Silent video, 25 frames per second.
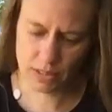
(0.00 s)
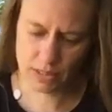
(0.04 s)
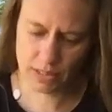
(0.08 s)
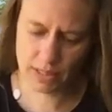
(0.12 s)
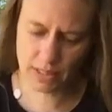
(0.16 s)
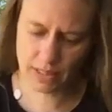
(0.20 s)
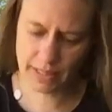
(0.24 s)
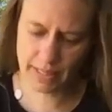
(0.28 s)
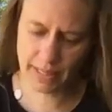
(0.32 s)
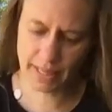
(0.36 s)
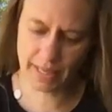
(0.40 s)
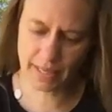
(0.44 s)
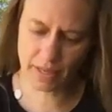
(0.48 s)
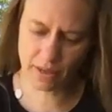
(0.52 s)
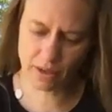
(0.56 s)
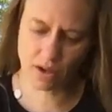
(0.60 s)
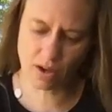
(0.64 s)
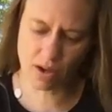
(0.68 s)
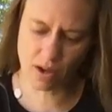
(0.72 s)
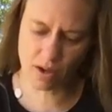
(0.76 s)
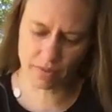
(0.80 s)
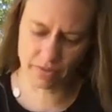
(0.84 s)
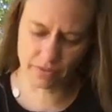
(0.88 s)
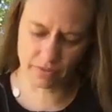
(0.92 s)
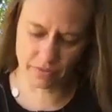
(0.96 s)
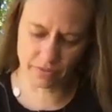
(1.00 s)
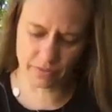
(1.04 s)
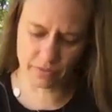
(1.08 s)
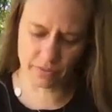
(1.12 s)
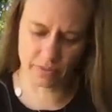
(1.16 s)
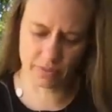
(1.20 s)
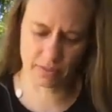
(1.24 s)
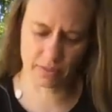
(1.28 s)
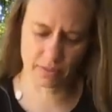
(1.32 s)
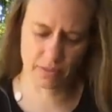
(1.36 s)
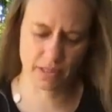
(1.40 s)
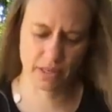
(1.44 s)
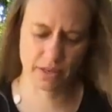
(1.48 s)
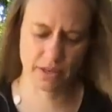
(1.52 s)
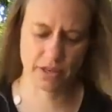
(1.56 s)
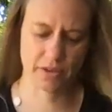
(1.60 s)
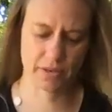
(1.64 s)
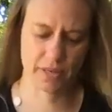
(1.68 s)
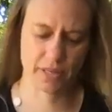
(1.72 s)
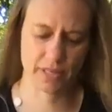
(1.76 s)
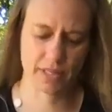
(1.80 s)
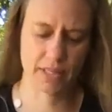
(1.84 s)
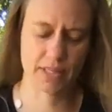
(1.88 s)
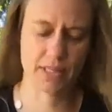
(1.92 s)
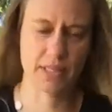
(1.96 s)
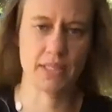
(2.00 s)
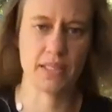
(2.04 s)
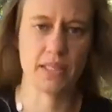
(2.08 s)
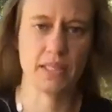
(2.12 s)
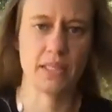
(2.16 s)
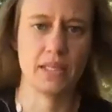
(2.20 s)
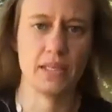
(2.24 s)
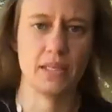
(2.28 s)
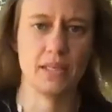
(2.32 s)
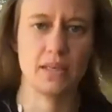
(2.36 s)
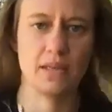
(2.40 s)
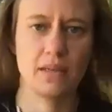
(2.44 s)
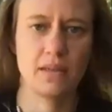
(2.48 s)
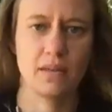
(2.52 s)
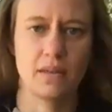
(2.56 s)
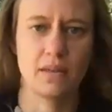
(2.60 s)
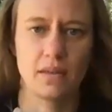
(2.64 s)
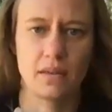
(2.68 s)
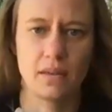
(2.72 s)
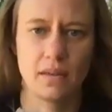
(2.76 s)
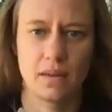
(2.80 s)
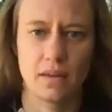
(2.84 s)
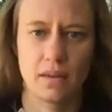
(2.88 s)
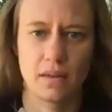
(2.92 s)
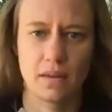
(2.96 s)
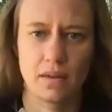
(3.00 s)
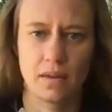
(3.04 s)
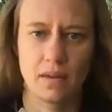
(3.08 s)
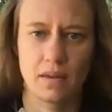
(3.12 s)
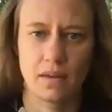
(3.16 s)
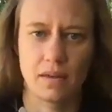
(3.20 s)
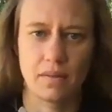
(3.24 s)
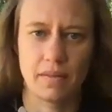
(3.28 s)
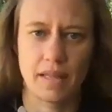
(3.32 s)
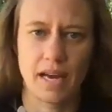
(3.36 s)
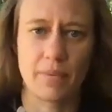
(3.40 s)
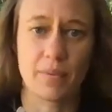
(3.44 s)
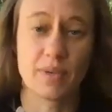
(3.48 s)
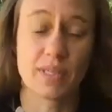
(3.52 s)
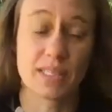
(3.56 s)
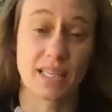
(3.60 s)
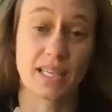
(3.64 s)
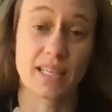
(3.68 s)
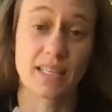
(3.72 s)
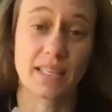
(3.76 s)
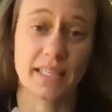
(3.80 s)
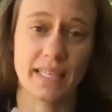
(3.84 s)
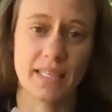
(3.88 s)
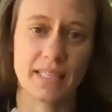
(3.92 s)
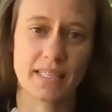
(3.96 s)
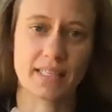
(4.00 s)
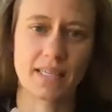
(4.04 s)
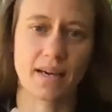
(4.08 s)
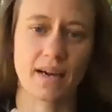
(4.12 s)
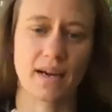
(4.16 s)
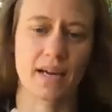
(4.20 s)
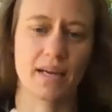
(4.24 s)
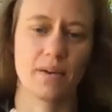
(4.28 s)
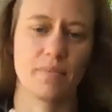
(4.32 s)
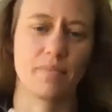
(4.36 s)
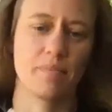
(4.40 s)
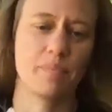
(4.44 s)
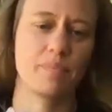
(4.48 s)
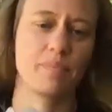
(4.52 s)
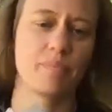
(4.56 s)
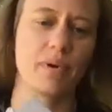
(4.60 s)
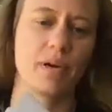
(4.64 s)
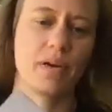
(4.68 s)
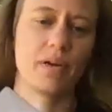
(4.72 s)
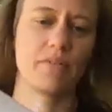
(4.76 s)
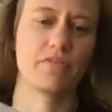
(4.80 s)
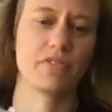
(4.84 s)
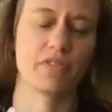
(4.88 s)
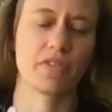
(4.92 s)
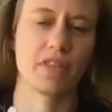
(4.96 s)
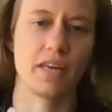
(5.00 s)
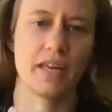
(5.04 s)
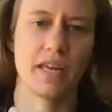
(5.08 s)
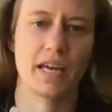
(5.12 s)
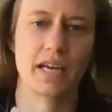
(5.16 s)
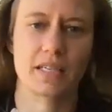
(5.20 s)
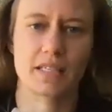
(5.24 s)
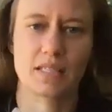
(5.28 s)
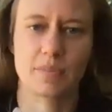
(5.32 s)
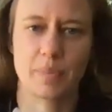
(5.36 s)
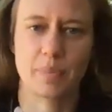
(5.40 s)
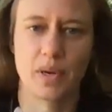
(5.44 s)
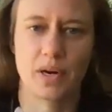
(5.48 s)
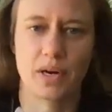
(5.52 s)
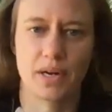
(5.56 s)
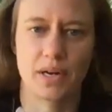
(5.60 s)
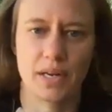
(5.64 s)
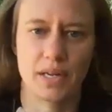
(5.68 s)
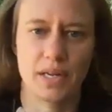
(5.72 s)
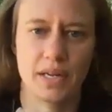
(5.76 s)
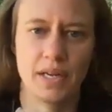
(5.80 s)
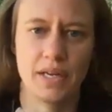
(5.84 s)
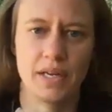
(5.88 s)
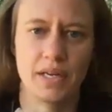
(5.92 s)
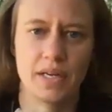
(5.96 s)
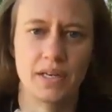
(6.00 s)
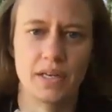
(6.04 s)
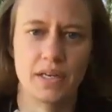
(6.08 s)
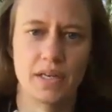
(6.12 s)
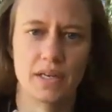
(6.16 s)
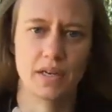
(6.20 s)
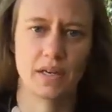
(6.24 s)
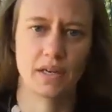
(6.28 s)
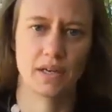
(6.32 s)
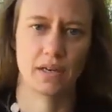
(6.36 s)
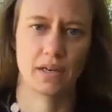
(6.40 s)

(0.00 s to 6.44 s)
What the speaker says: cleaning it off. You know, you can see that was a clean side, but for the next part here,